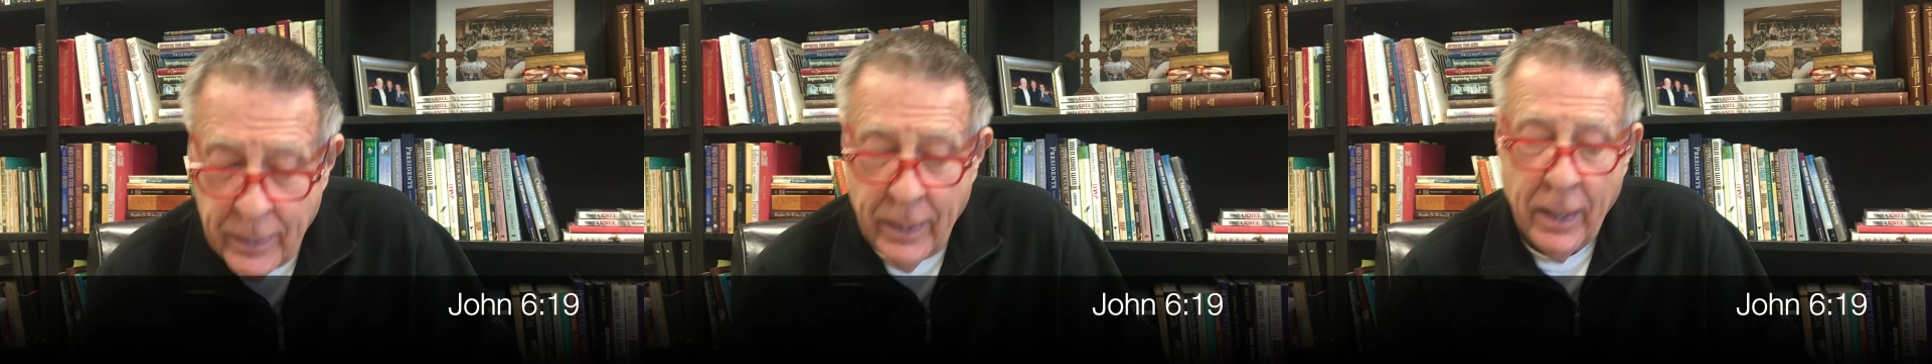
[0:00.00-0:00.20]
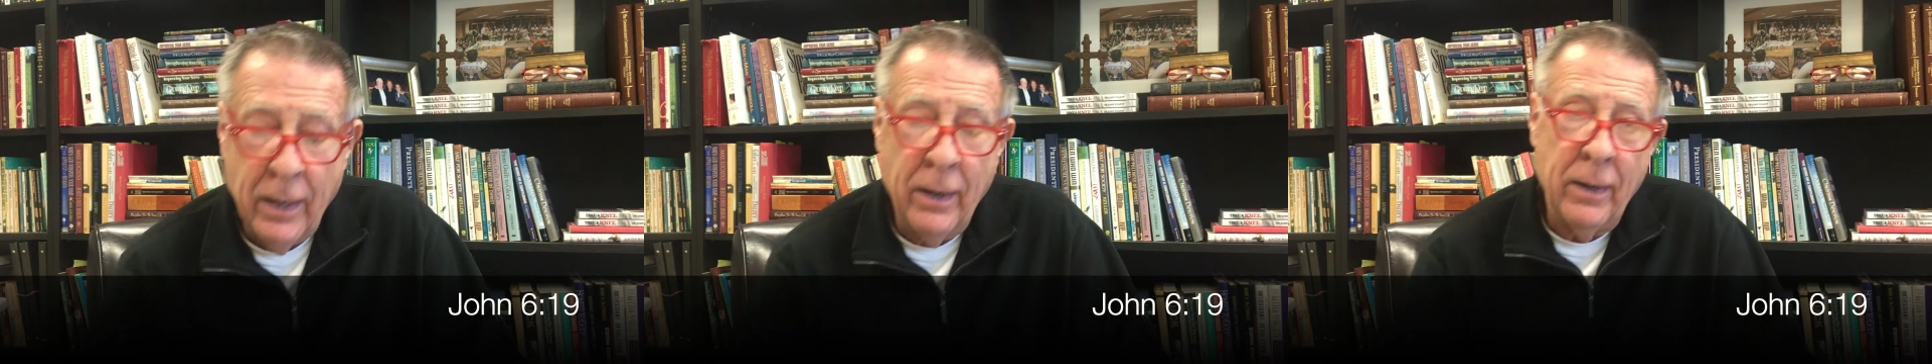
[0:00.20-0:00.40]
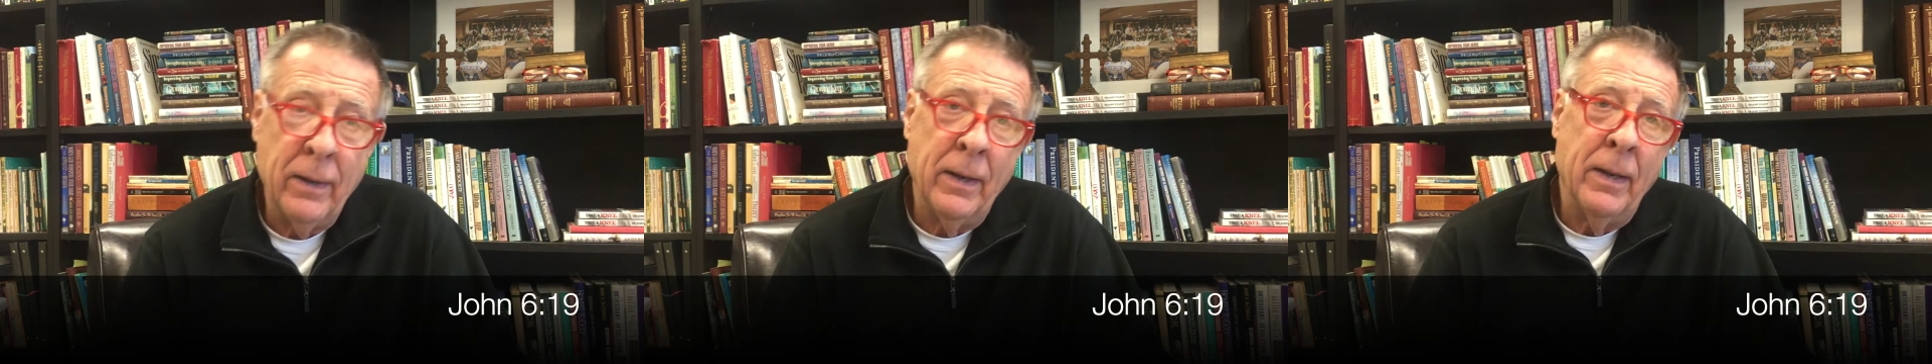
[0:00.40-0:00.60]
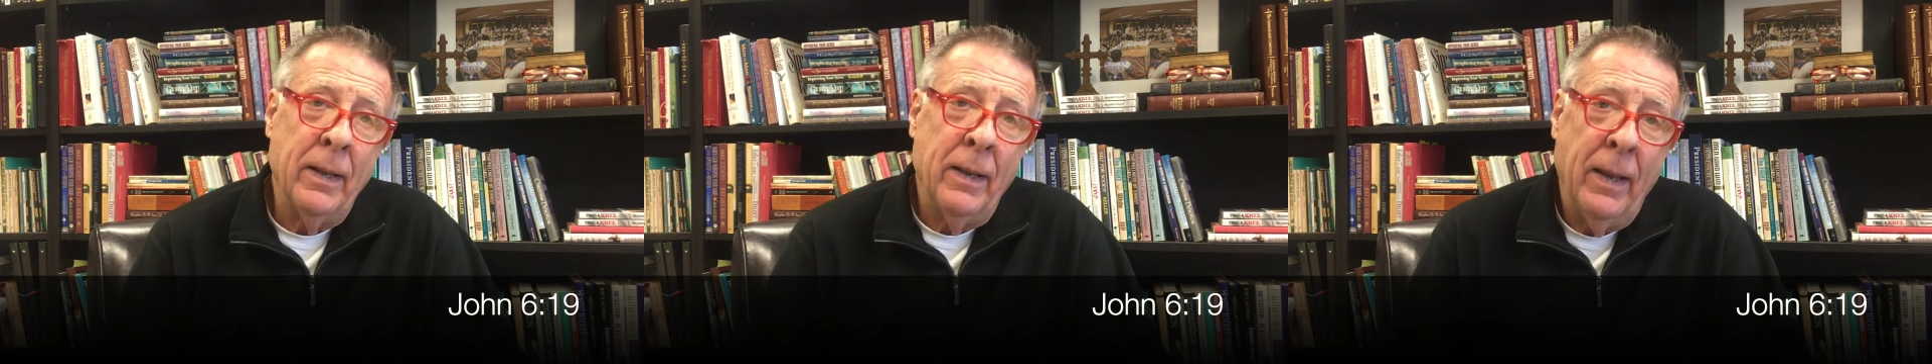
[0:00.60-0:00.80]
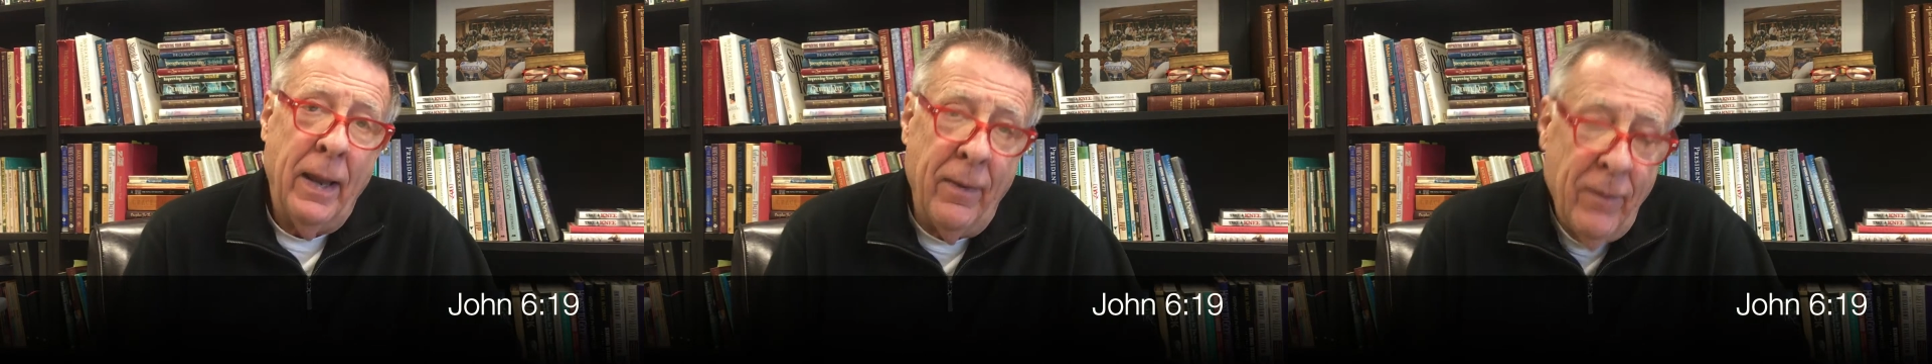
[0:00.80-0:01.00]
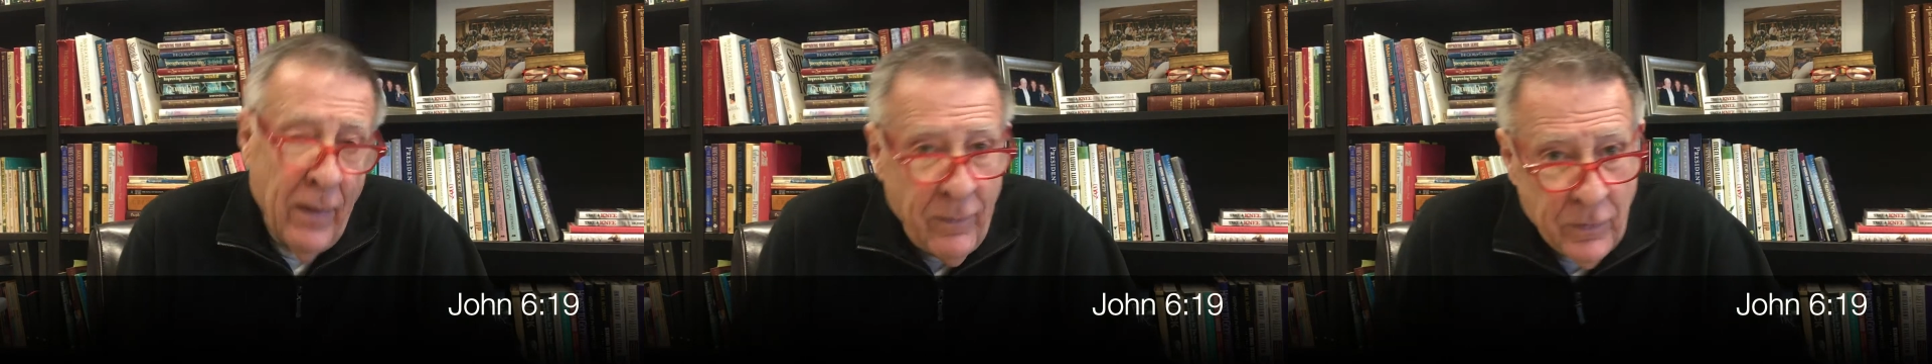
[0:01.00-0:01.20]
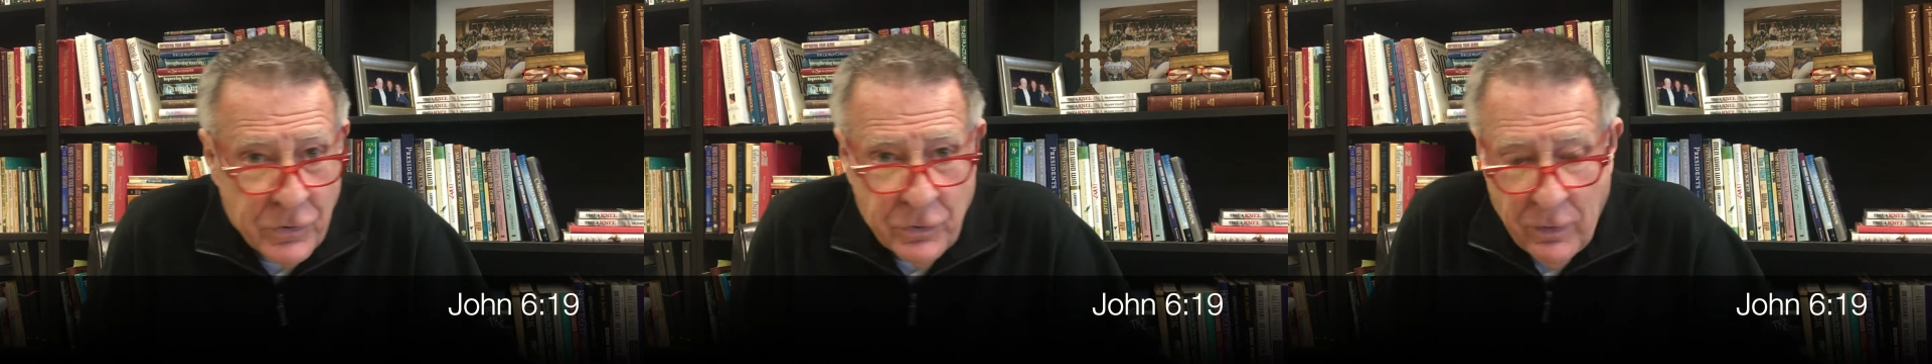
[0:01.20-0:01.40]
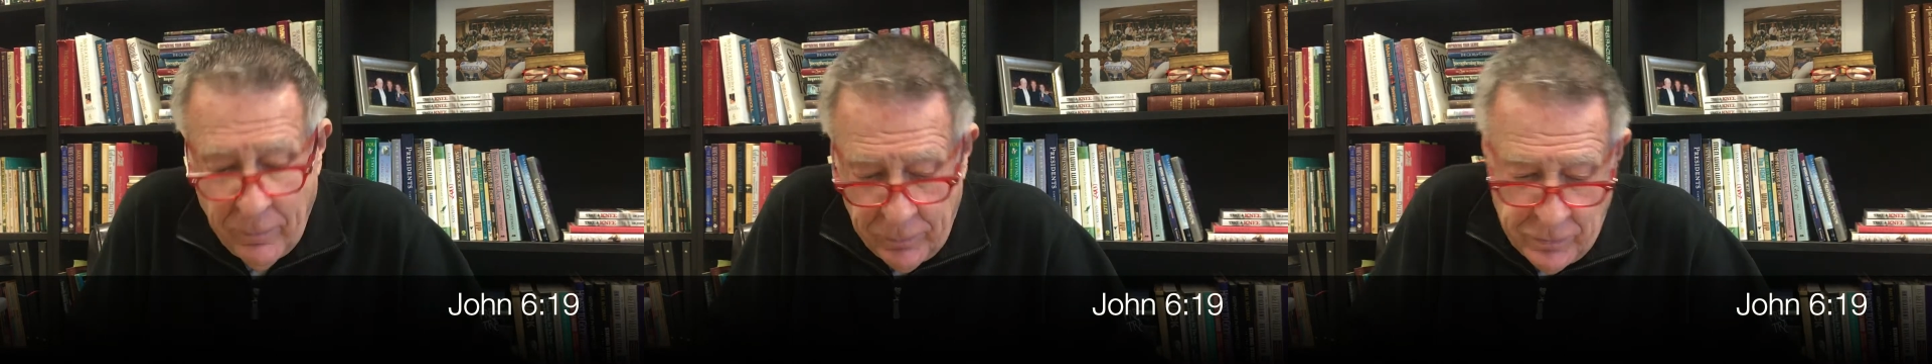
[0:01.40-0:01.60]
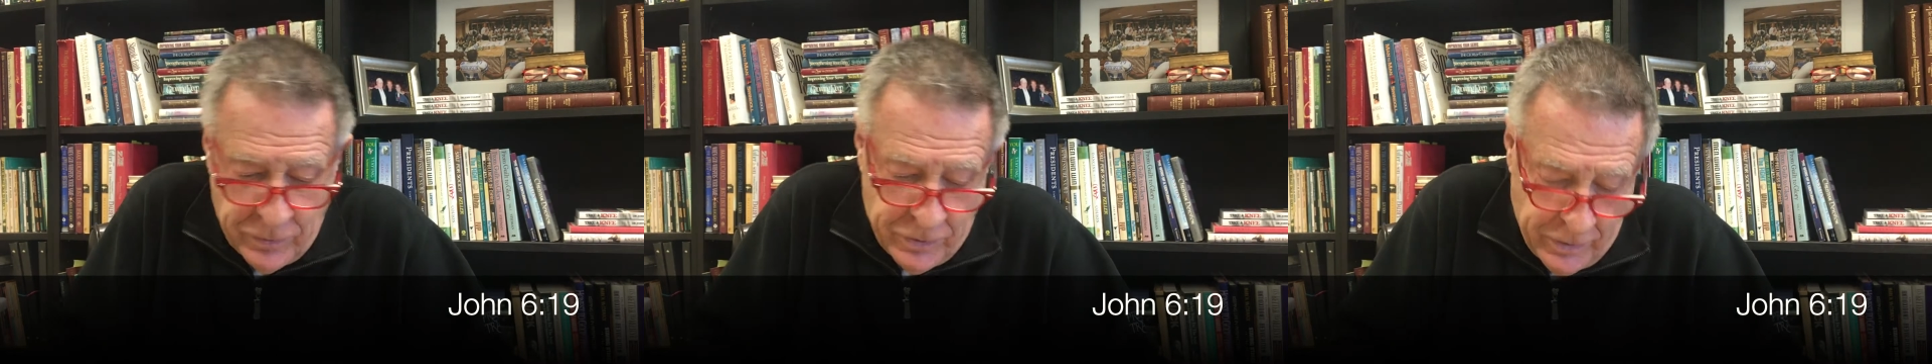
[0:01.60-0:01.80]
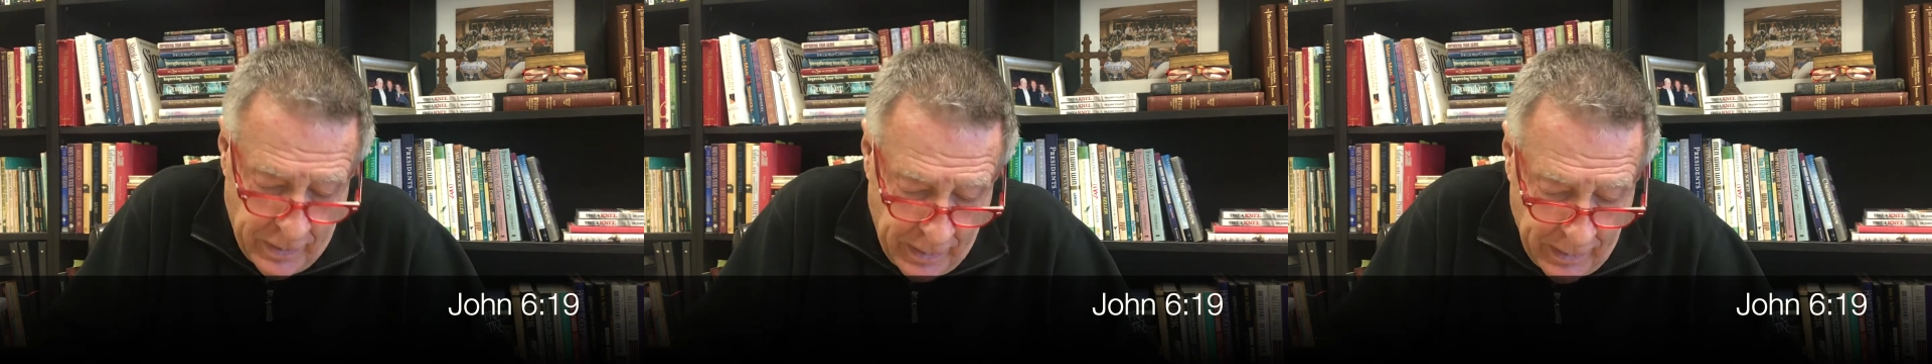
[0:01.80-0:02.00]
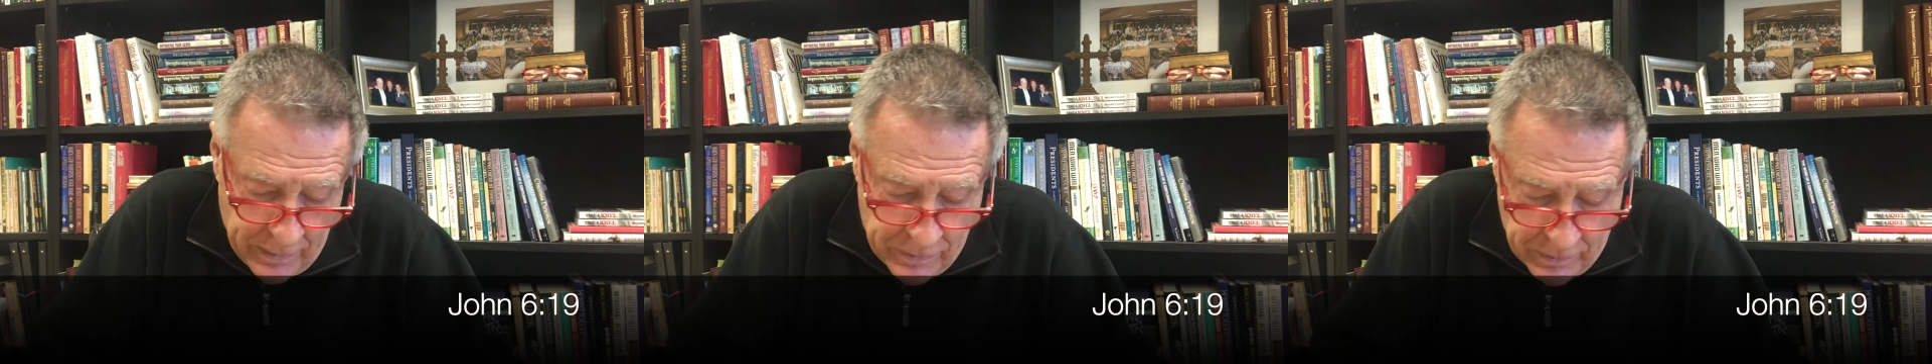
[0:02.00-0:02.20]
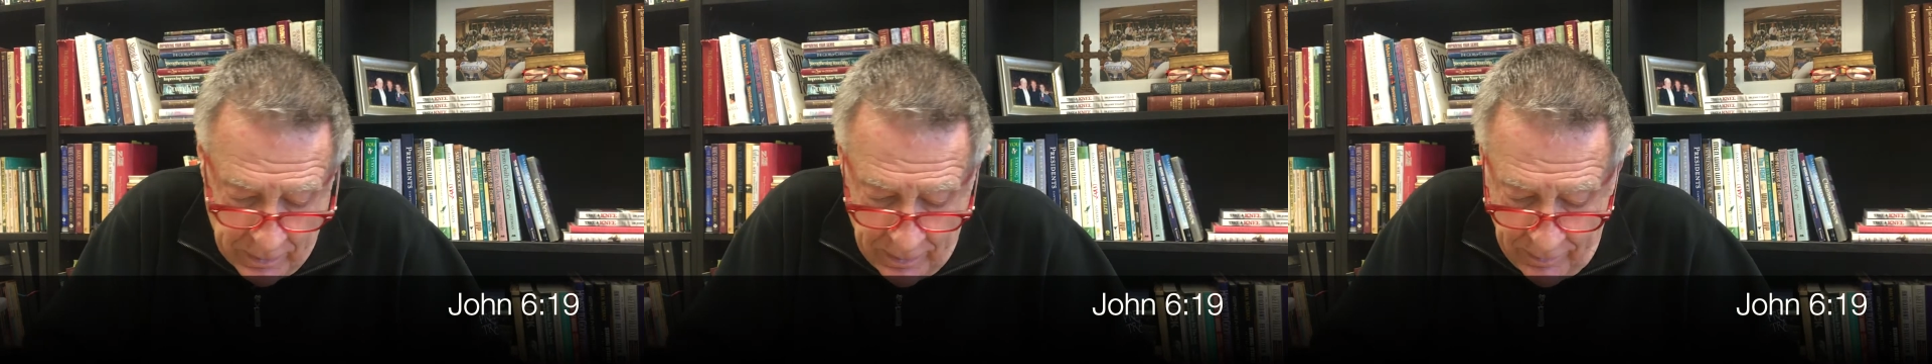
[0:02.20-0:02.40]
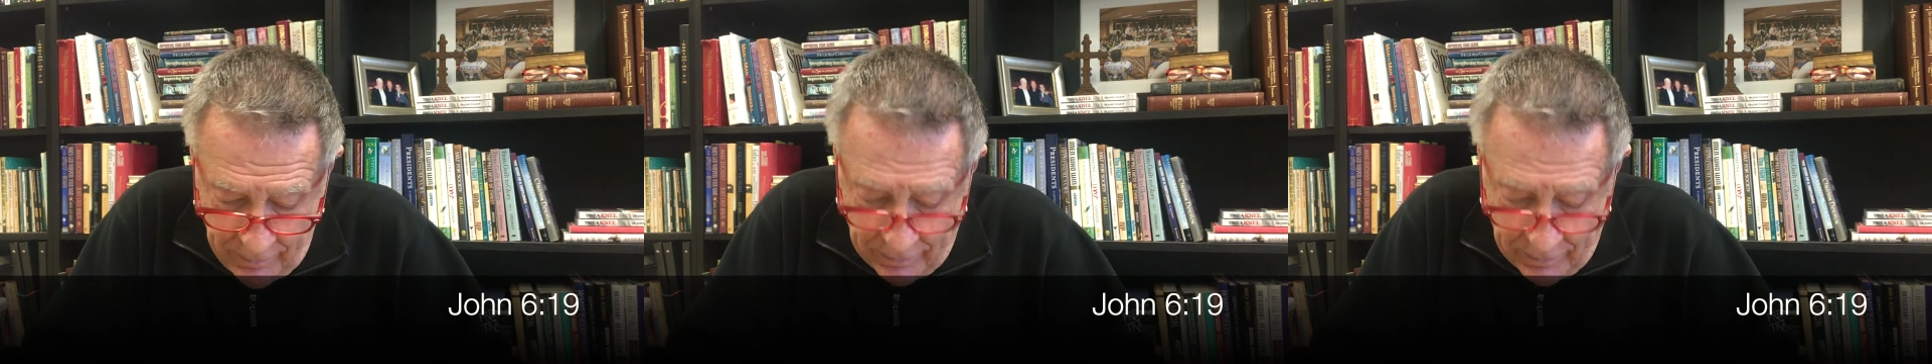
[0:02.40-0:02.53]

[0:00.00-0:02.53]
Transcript: Now, and then the scripture says